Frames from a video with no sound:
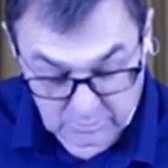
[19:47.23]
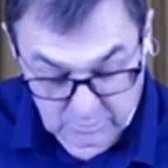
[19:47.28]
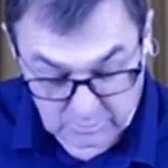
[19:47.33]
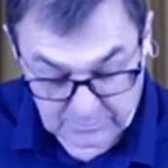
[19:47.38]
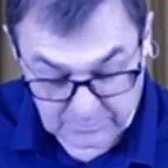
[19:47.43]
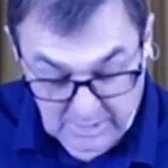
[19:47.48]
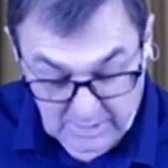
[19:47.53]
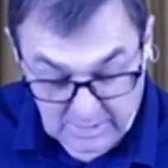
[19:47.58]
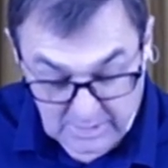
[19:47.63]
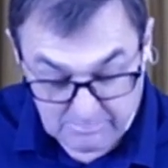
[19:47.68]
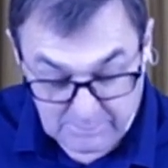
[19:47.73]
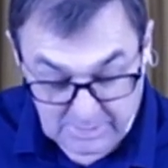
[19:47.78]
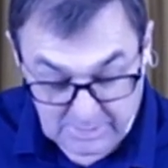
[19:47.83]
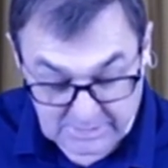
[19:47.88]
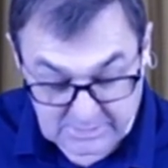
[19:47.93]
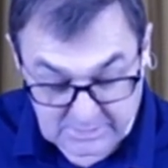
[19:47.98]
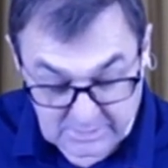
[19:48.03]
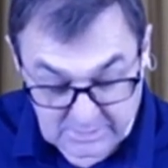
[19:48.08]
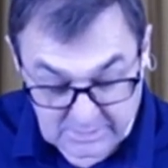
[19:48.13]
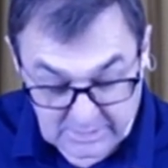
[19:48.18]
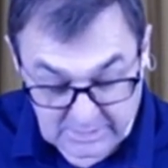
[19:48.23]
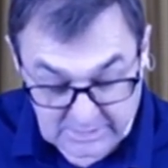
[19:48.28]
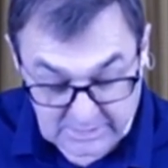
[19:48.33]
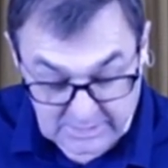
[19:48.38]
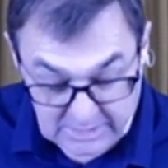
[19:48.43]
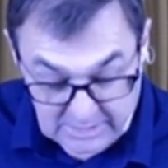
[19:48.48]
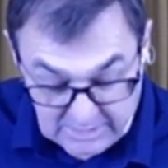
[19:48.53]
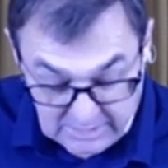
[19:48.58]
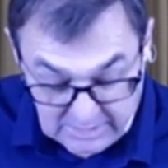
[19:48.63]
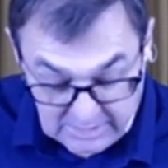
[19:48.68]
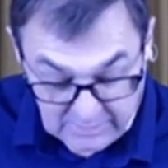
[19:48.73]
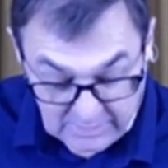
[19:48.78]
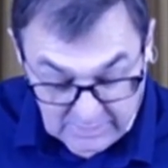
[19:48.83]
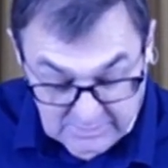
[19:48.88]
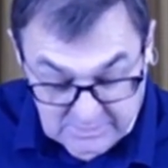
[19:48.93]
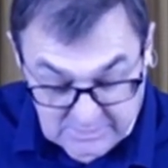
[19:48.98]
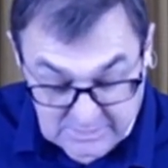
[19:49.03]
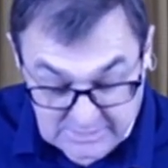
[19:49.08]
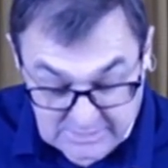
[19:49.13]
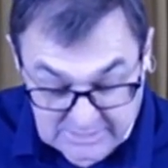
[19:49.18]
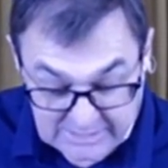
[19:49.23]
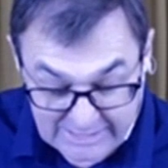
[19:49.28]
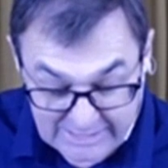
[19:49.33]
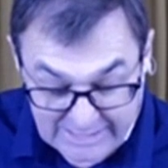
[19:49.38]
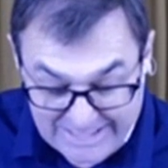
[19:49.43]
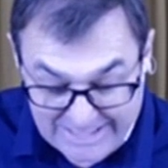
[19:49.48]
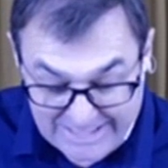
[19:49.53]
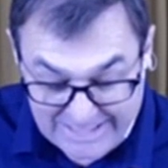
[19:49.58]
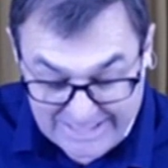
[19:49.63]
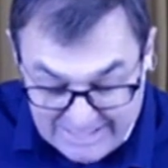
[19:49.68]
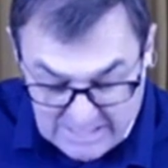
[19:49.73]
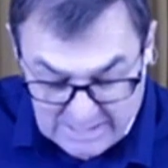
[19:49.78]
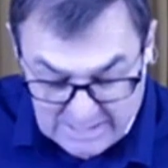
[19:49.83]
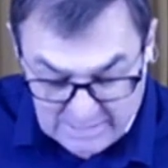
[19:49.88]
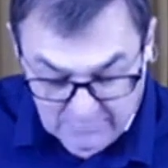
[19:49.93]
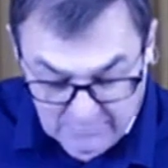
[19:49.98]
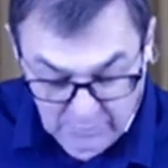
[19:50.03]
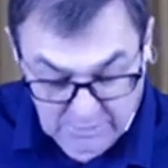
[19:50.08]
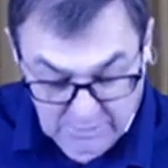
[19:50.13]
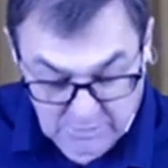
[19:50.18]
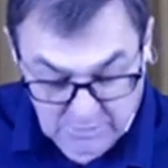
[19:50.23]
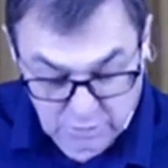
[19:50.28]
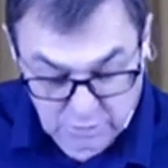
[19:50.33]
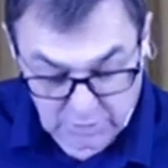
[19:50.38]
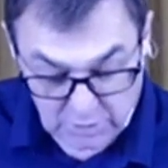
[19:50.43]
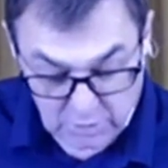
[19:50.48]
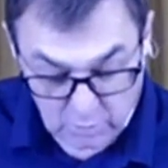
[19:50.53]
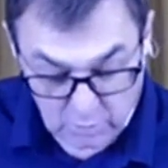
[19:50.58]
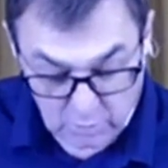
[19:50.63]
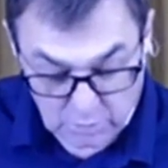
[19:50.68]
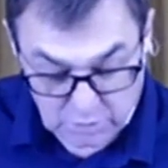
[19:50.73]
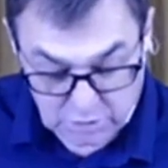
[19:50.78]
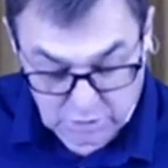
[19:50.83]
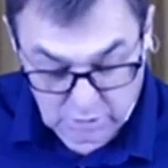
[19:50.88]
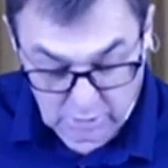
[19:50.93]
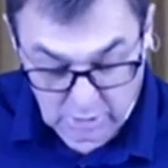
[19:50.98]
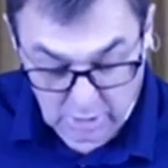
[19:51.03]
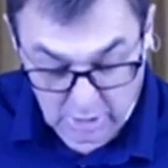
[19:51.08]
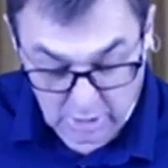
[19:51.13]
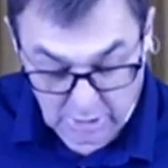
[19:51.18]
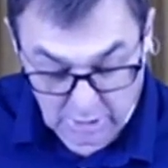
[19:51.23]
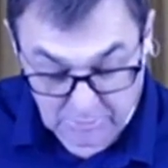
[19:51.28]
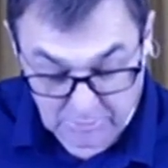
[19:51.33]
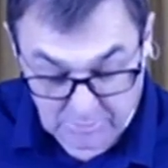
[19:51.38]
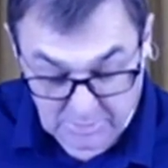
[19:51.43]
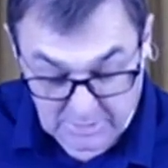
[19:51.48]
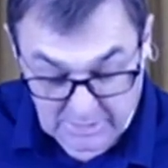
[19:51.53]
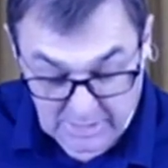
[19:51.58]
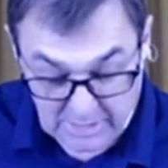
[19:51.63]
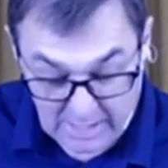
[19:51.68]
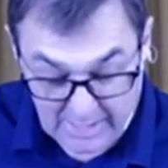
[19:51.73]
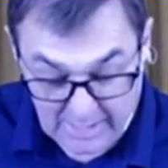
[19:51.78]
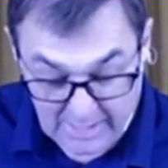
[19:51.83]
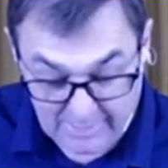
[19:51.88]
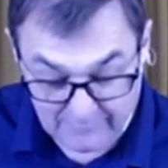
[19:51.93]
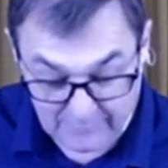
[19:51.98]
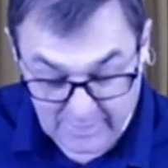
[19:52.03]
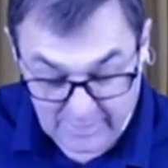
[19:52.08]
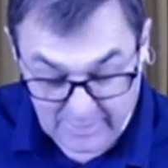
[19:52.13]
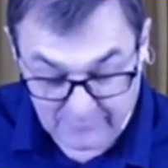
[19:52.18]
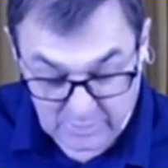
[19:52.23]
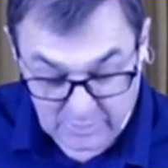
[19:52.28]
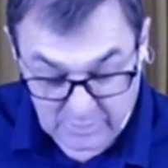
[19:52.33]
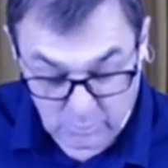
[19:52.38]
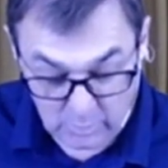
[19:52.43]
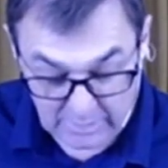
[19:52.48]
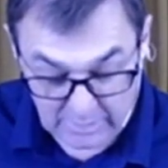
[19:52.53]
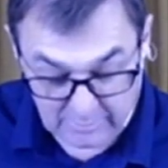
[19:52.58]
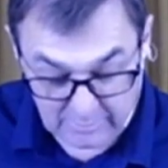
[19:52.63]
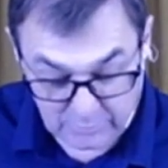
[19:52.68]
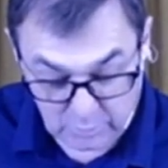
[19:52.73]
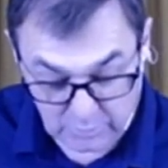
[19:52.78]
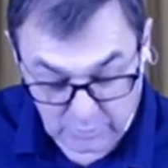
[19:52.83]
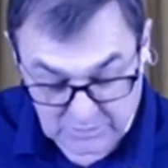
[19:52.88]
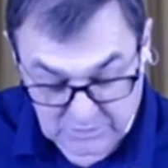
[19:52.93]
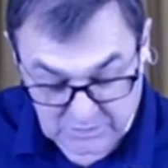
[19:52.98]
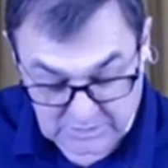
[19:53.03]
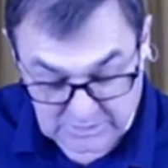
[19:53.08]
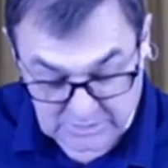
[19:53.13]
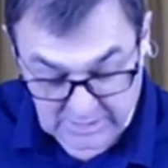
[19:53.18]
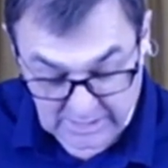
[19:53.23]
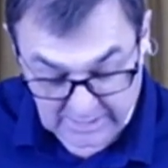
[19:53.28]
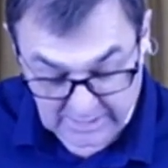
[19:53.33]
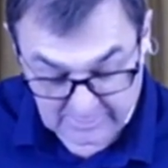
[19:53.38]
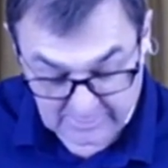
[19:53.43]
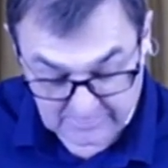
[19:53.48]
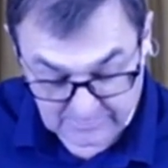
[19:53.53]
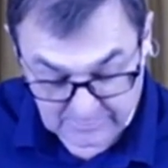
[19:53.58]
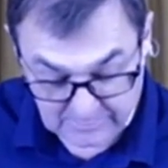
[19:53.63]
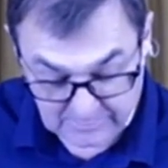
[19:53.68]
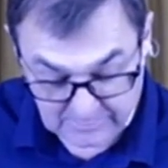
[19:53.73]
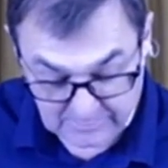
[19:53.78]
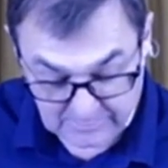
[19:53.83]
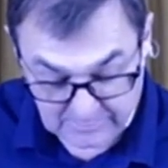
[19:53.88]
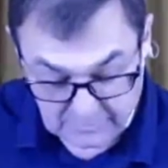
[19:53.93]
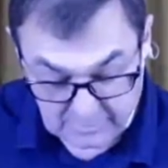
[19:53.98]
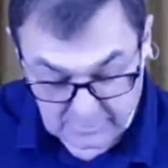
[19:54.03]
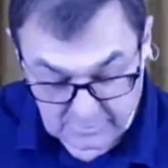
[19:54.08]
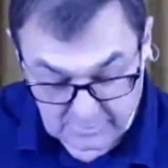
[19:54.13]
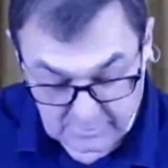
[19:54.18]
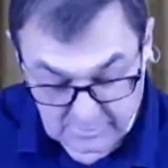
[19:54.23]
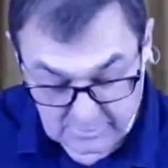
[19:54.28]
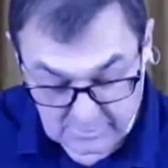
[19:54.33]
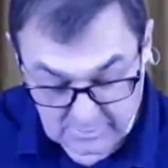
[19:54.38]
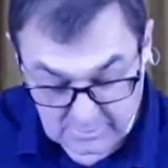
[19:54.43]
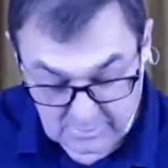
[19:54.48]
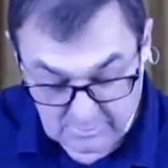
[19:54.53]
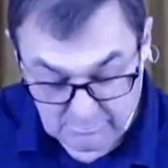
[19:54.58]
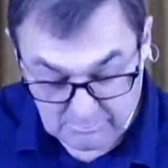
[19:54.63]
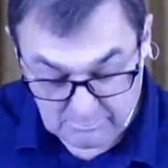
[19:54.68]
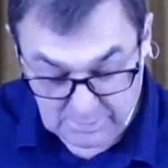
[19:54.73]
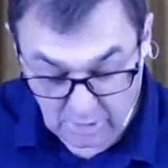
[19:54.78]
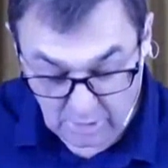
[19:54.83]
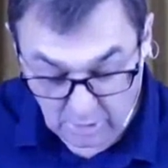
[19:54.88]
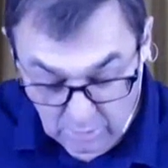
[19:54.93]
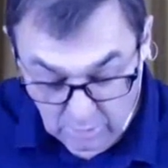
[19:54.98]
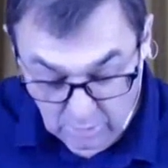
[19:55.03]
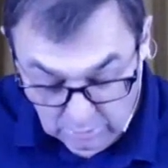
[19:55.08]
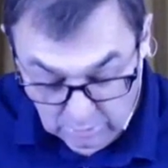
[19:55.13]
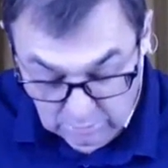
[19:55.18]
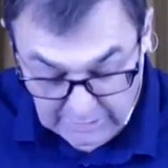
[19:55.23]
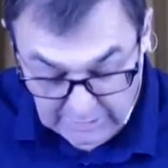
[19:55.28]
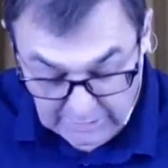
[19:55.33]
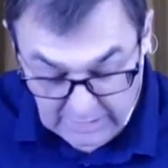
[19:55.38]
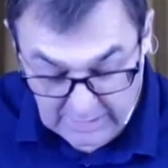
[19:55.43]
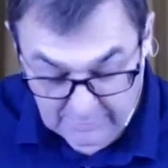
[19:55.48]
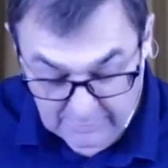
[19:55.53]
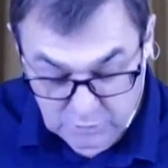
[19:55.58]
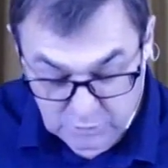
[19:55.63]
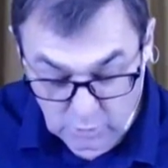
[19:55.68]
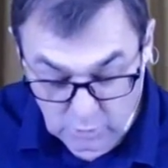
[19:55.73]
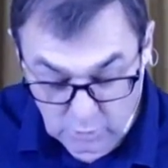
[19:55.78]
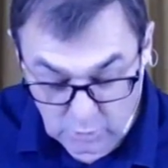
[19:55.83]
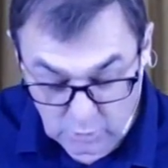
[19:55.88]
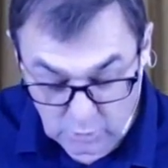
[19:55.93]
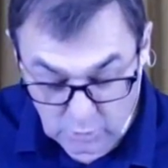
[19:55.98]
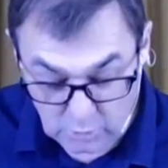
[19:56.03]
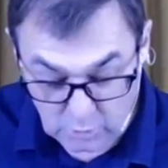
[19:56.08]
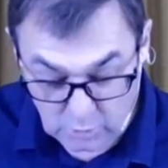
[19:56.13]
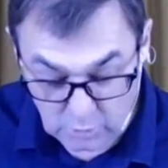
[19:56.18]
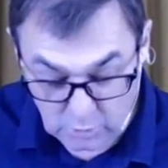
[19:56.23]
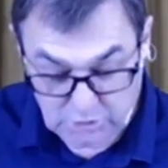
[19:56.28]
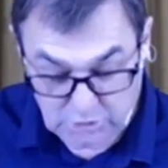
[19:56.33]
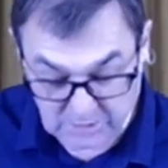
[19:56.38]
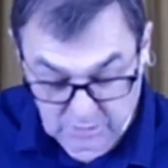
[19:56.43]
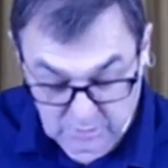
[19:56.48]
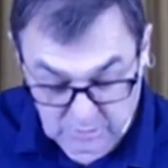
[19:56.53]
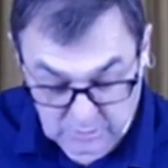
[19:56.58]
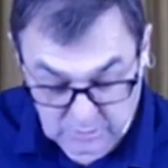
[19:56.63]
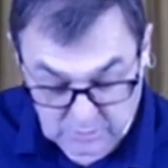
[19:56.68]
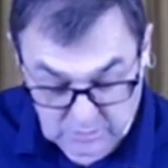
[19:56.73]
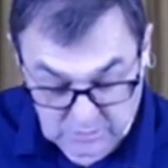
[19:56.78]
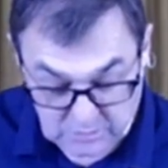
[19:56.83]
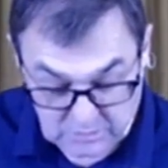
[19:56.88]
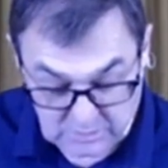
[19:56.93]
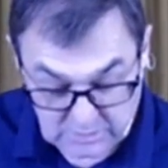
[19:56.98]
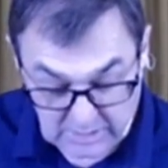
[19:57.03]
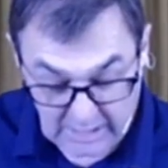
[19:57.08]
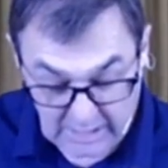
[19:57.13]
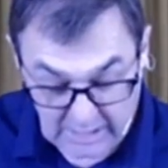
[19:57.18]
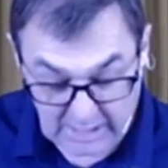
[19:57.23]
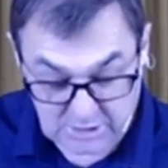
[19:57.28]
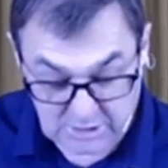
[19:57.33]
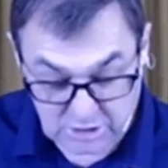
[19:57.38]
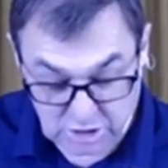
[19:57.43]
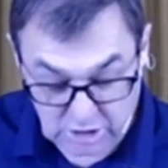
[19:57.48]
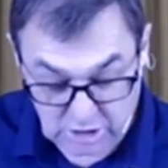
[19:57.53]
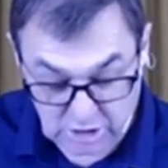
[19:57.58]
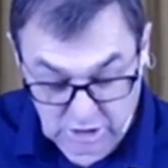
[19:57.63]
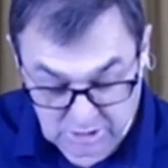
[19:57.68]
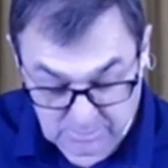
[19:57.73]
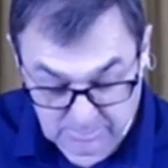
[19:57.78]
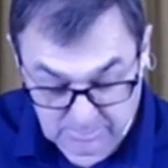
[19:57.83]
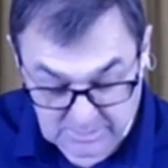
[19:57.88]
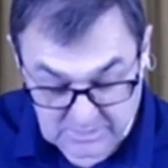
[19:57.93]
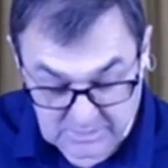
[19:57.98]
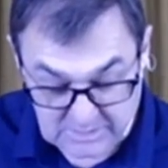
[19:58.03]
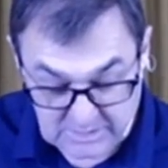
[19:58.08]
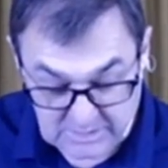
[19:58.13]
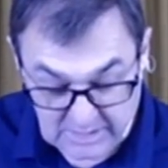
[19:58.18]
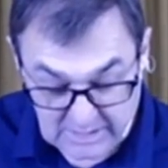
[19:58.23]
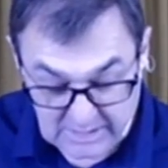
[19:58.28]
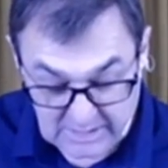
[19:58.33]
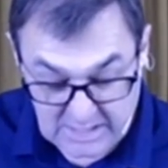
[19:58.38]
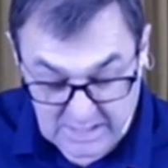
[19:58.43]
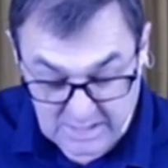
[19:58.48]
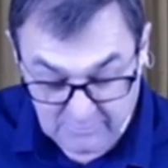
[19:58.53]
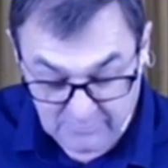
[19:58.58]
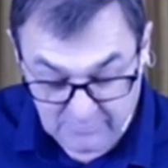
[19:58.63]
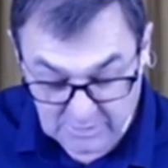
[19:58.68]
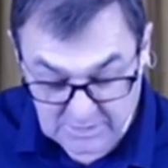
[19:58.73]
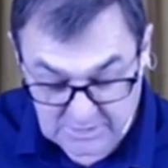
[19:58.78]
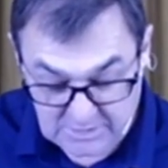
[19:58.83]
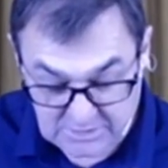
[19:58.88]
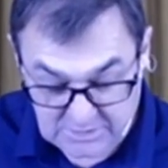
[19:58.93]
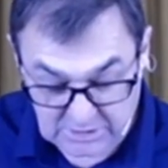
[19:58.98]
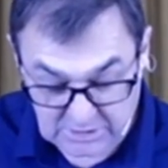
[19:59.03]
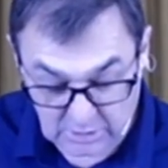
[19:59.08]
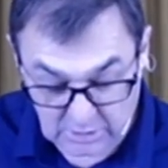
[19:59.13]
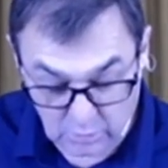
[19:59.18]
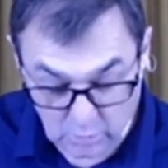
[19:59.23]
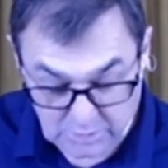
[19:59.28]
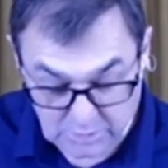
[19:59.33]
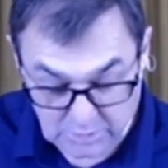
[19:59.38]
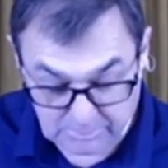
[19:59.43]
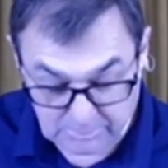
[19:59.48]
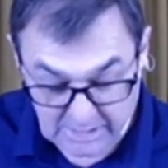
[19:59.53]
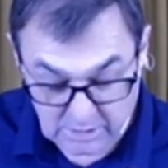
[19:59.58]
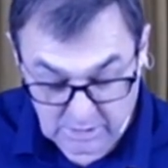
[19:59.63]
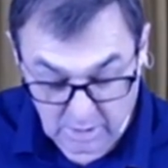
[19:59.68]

But ye that did cleave unto the Lord your God are alive, every one of you this day. Behold, I have taught you statutes and judgments even as the Lord my God